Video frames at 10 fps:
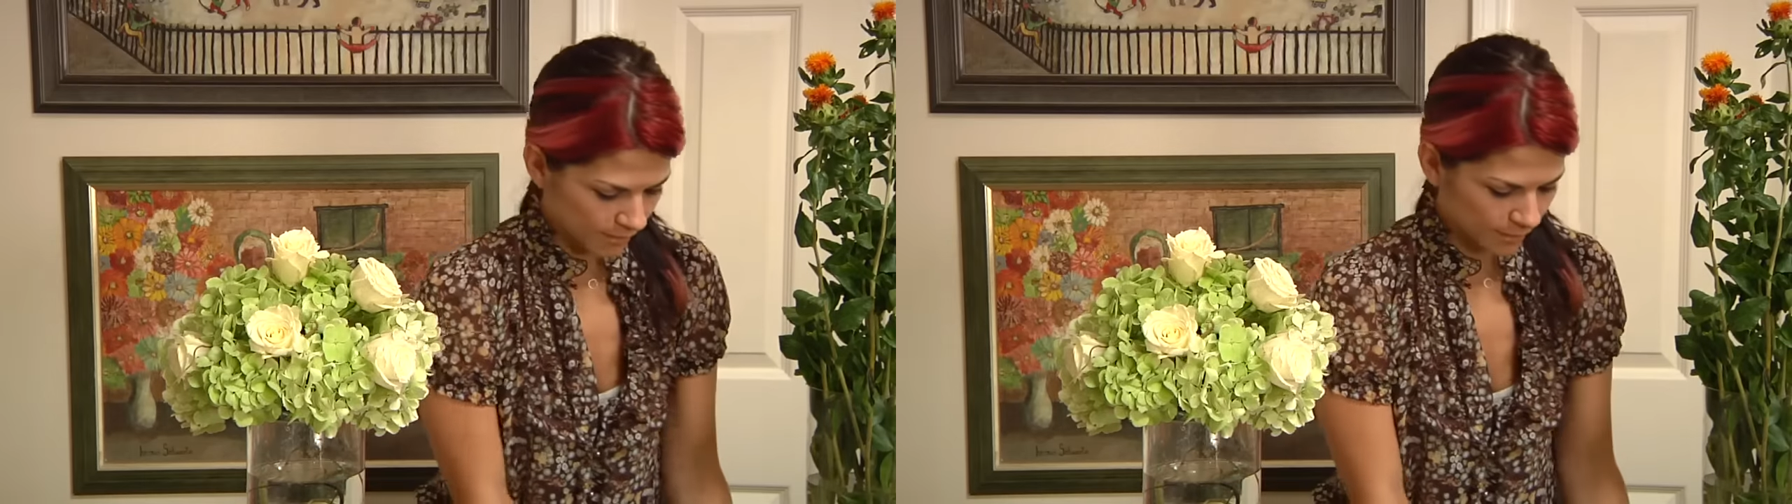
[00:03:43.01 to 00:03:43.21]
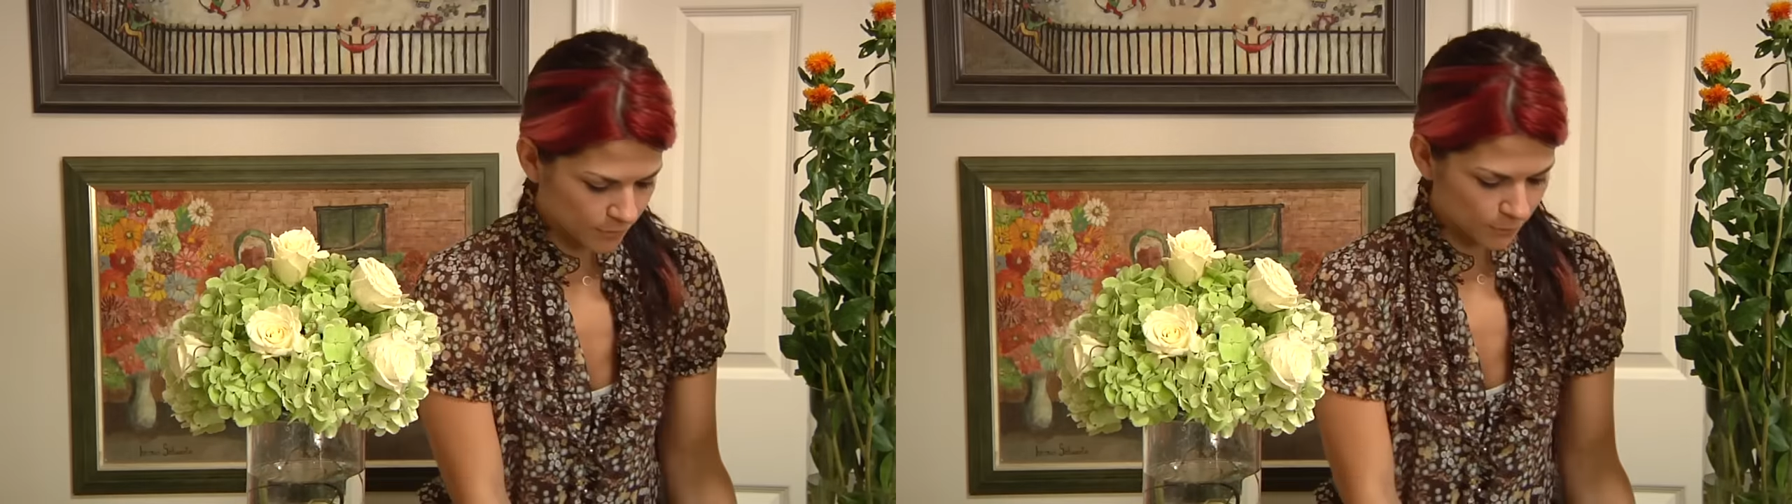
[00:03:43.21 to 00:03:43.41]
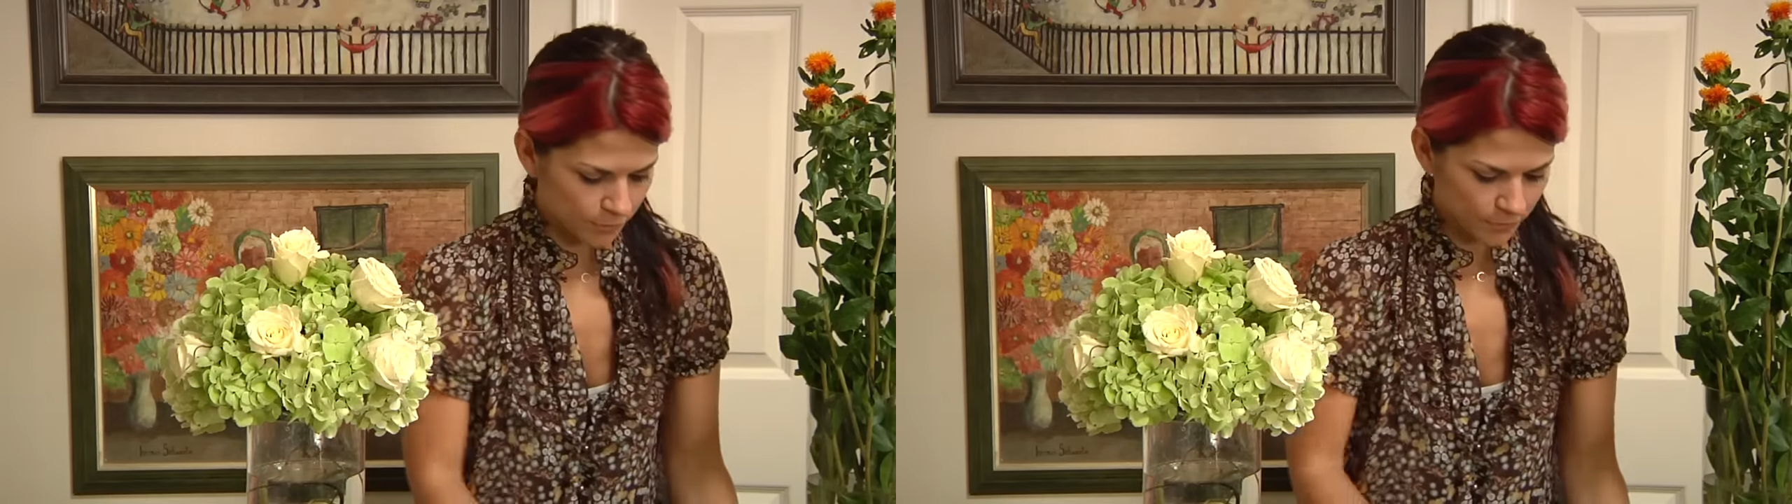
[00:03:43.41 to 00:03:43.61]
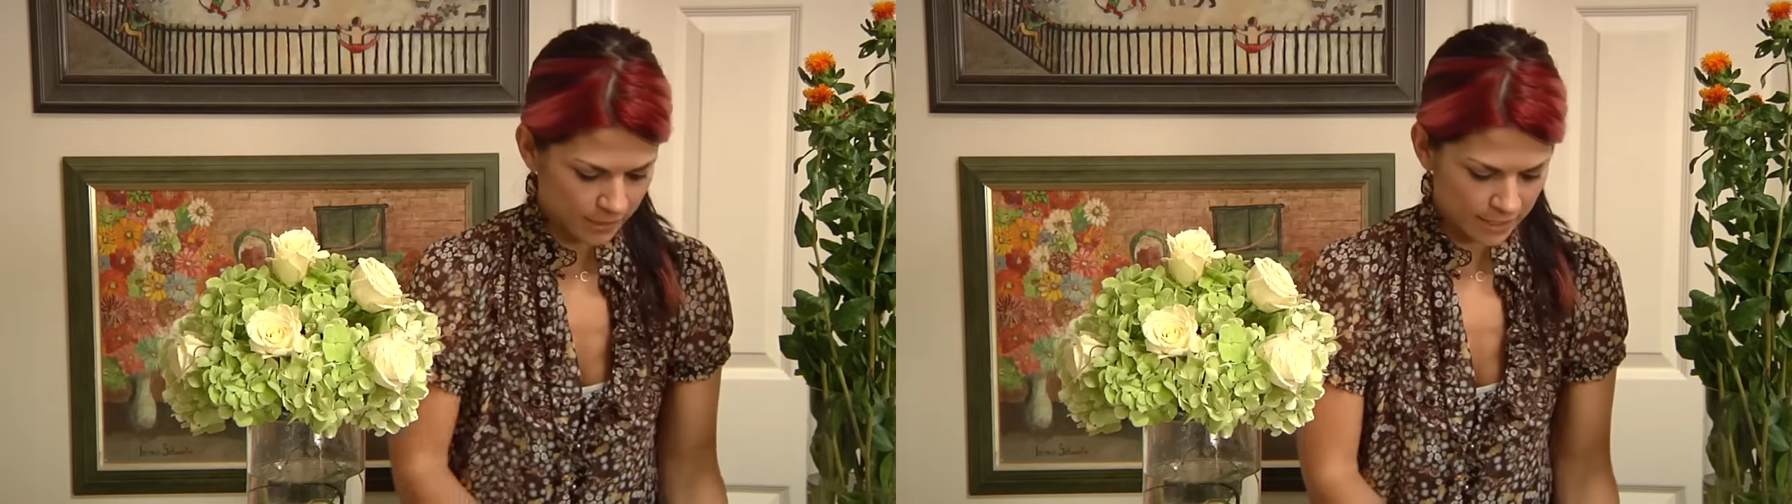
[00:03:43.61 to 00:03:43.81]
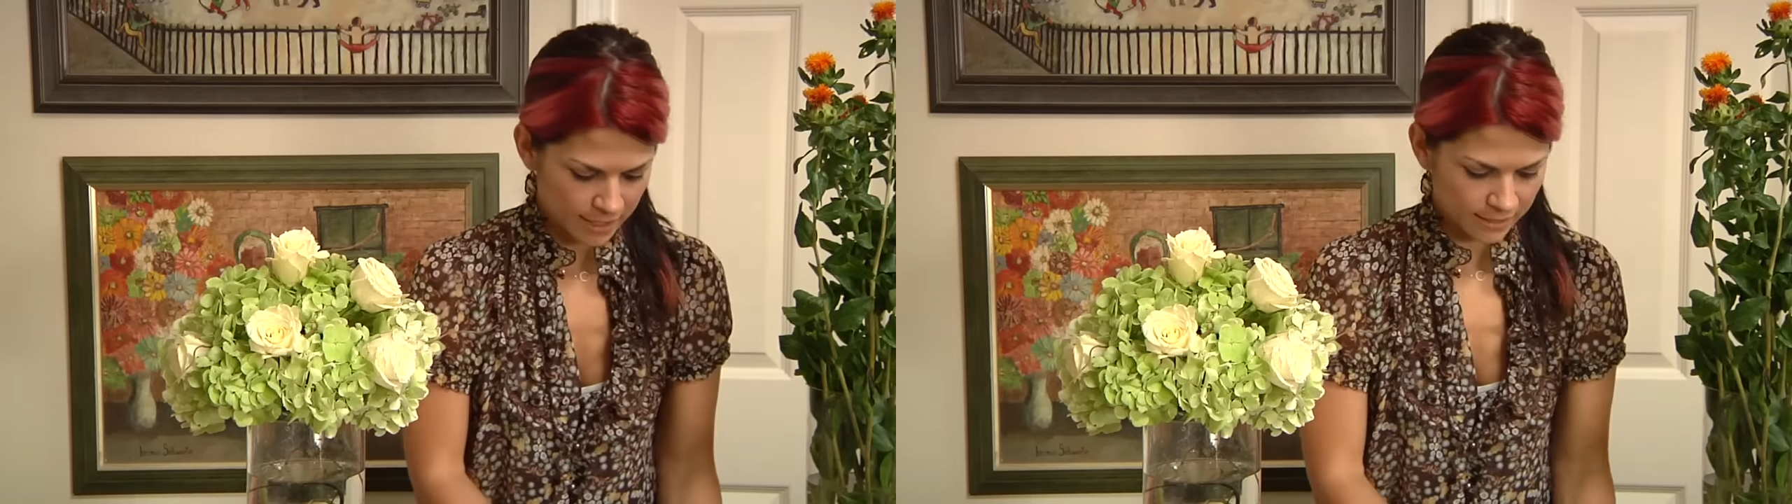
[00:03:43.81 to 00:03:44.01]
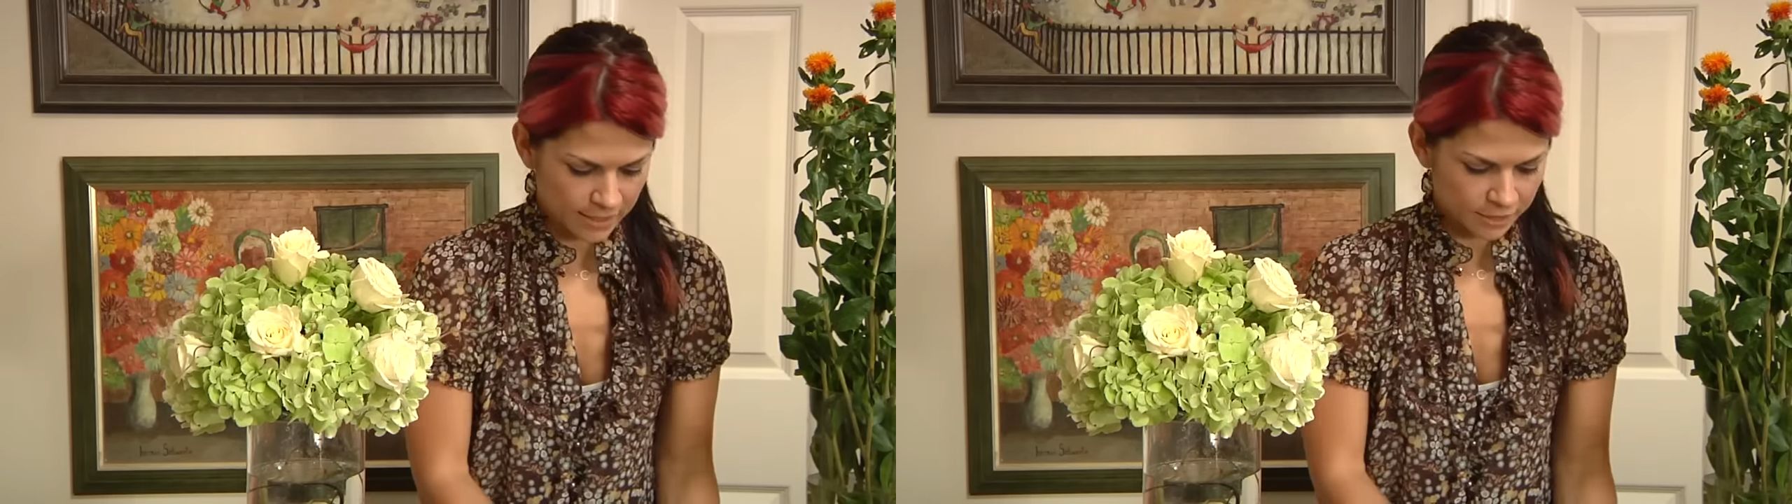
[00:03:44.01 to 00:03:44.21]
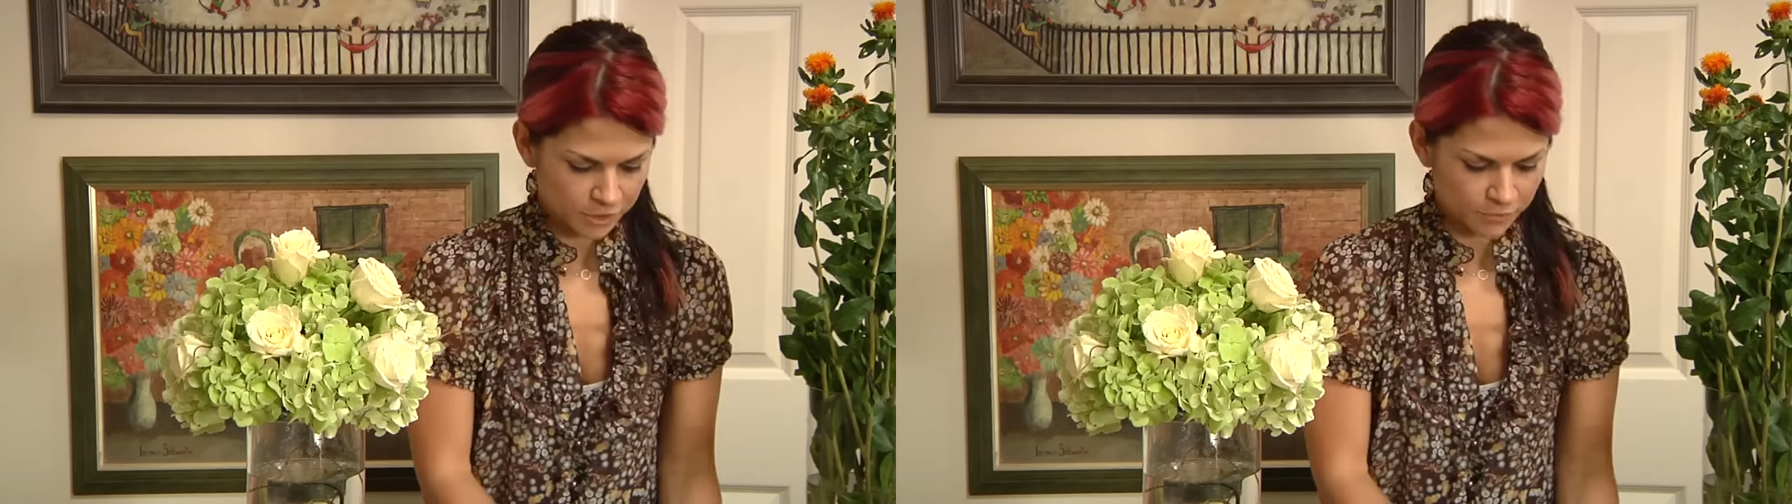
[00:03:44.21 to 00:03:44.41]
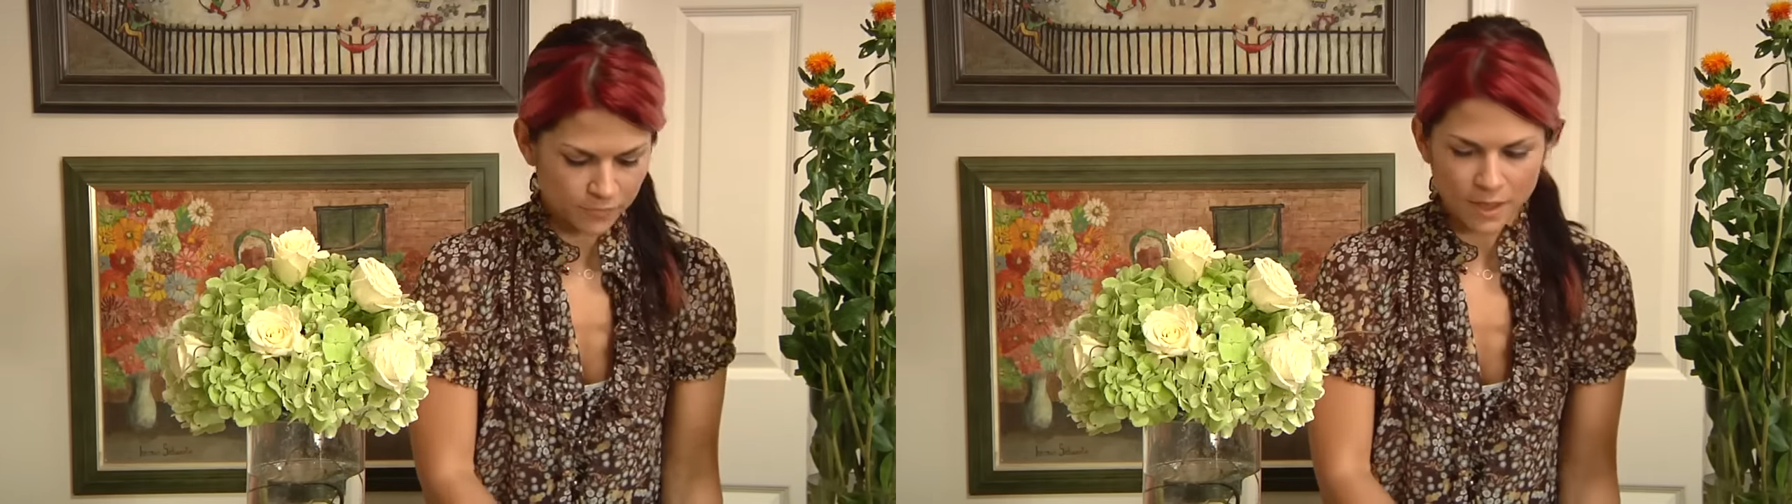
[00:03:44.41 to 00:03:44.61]
that's when you can add
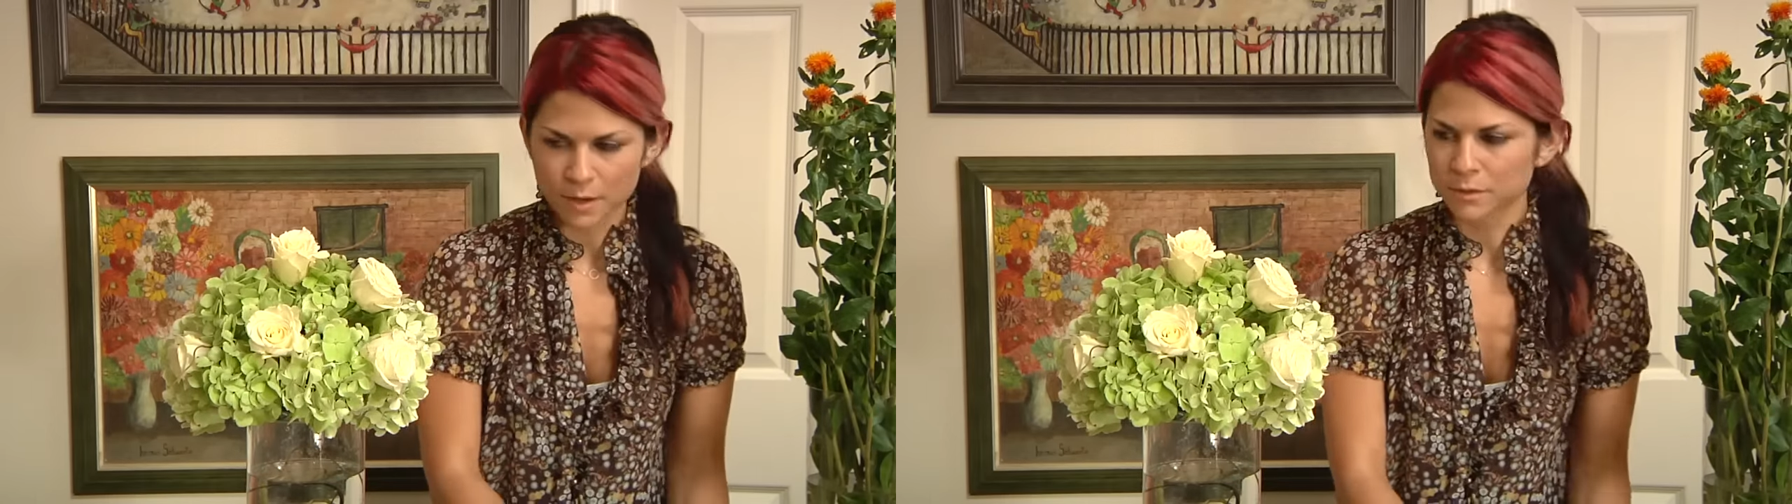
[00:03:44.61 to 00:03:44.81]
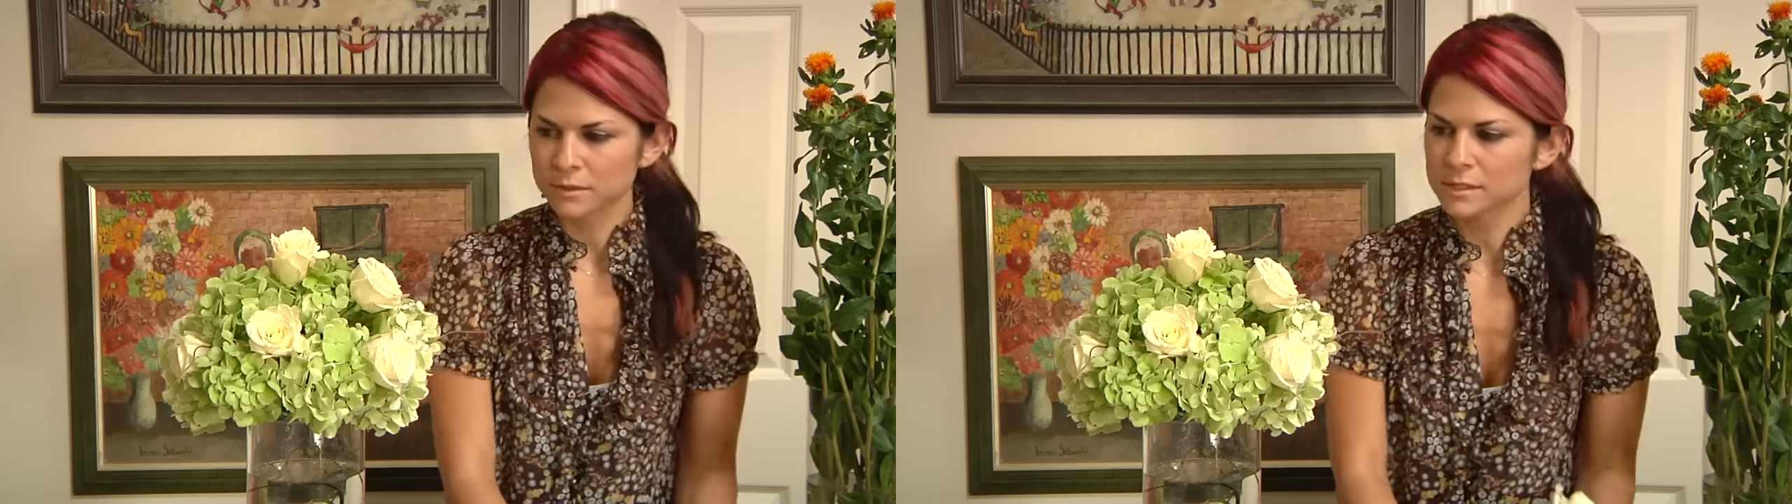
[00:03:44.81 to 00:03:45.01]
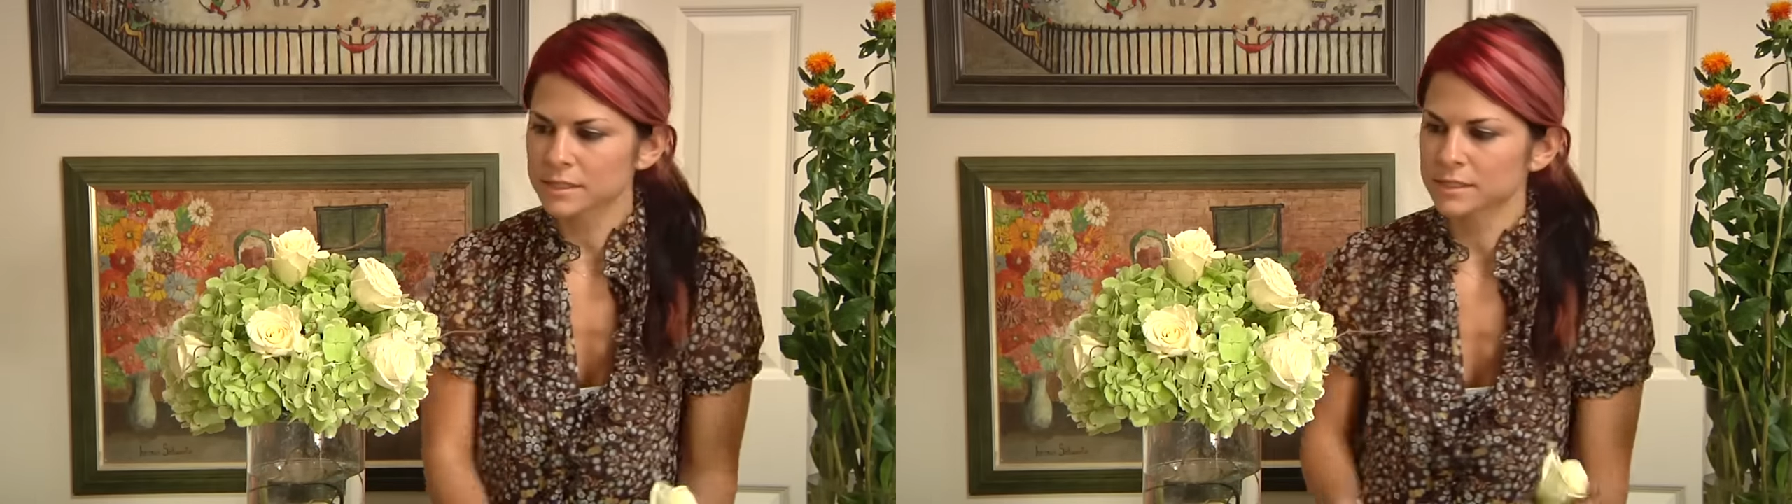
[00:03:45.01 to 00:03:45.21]
extra flowers.